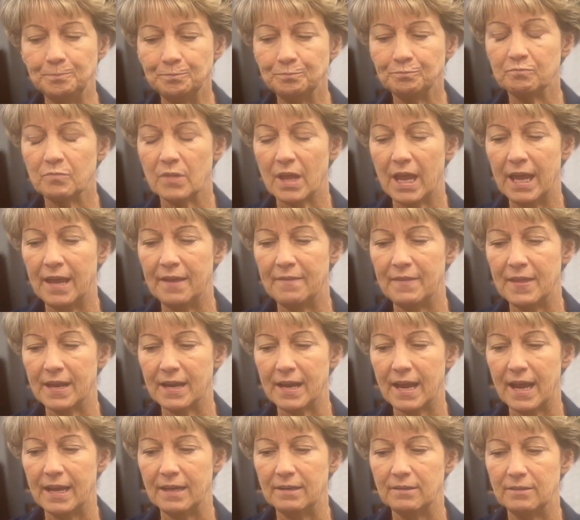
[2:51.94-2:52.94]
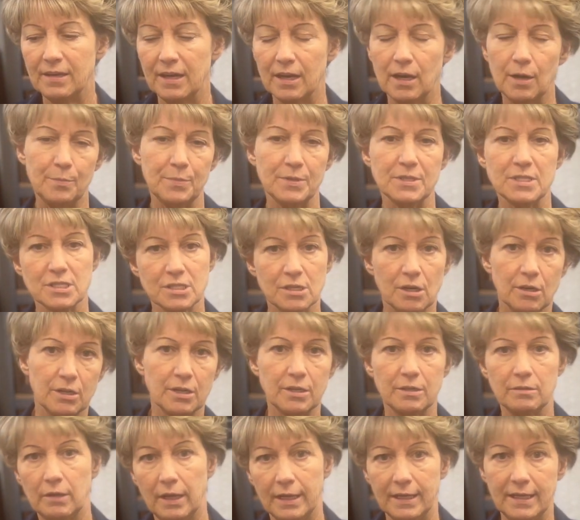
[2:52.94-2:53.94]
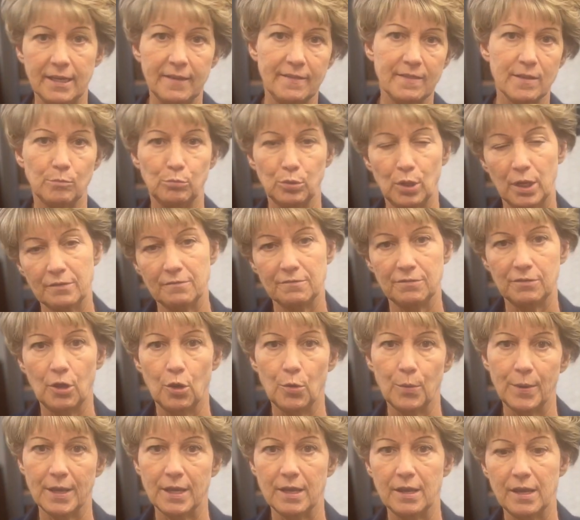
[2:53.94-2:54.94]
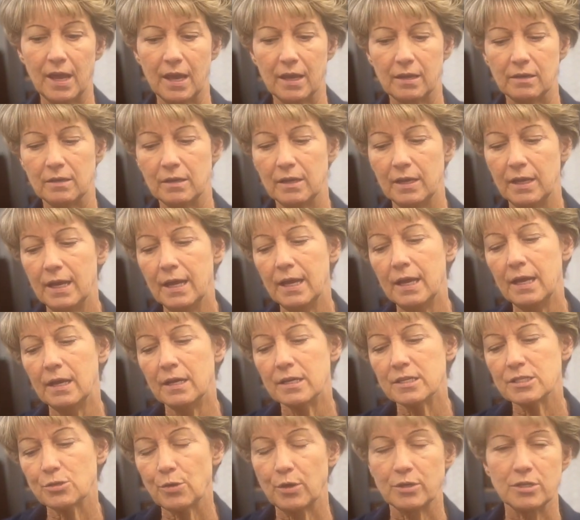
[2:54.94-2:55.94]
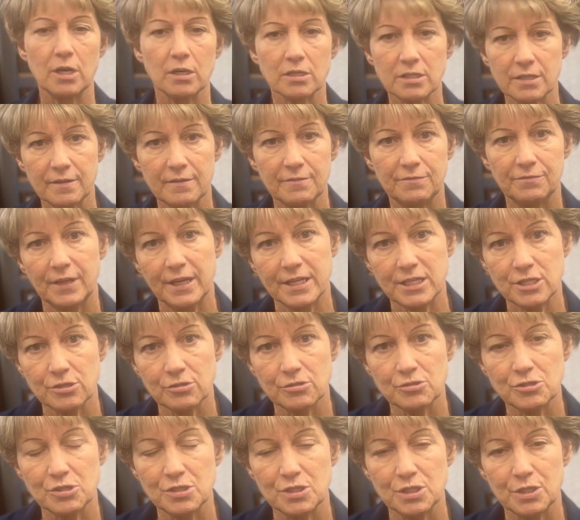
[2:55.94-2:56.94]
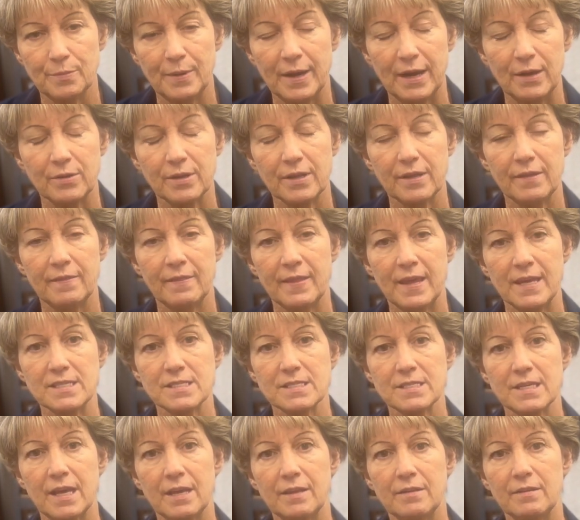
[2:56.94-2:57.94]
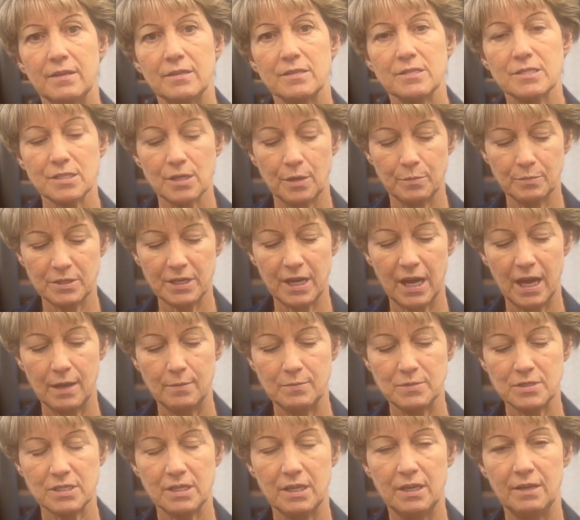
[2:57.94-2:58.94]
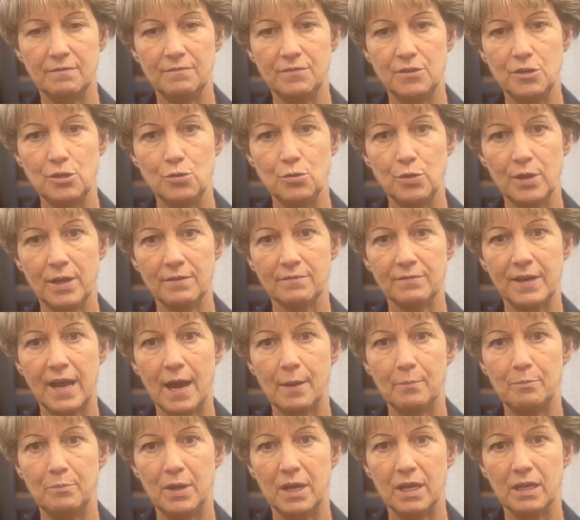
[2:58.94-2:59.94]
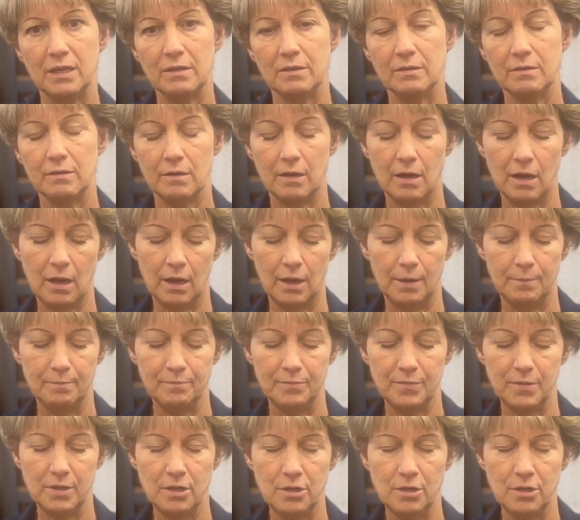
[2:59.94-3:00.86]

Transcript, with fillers: and then i got up and started like getting the blood flowing again so i talked to the flight surgeons about it and they said that sometimes if you have not been um,